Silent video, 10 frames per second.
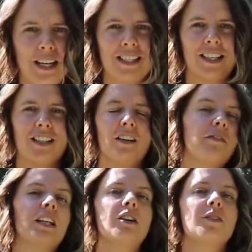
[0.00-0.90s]
my TikTok
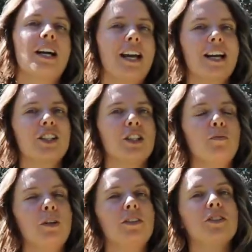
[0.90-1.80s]
videos, I actually
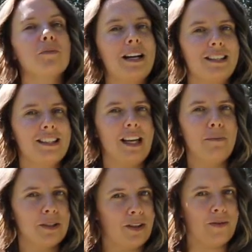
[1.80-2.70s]
will do my
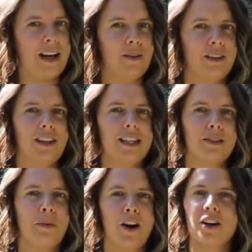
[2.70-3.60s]
steps around
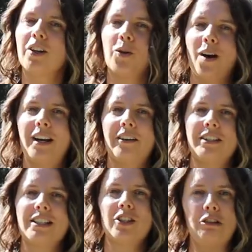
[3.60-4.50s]
this park quite
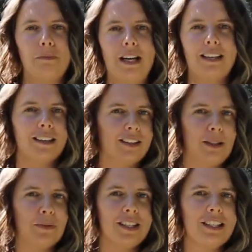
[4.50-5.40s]
often, so you might get
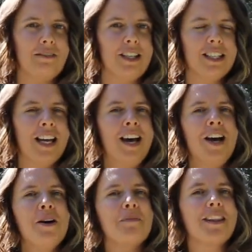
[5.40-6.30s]
glimpses of it.
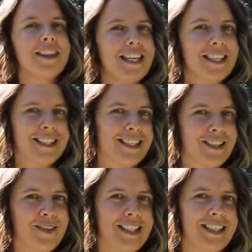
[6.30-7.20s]
But things to
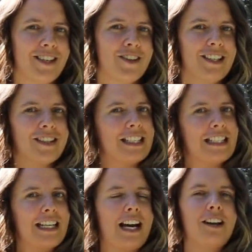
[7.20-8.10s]
do in Cedar Hills
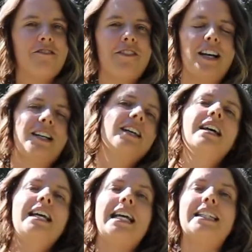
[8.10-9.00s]
is kind of fun.
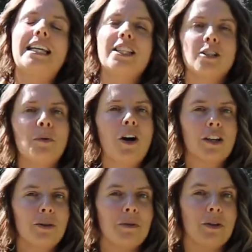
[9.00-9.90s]
It's a small
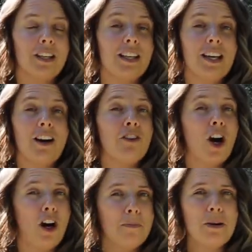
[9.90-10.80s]
community of
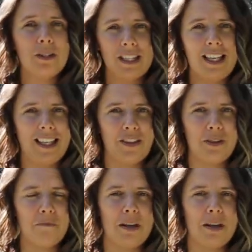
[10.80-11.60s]
almost ten thousand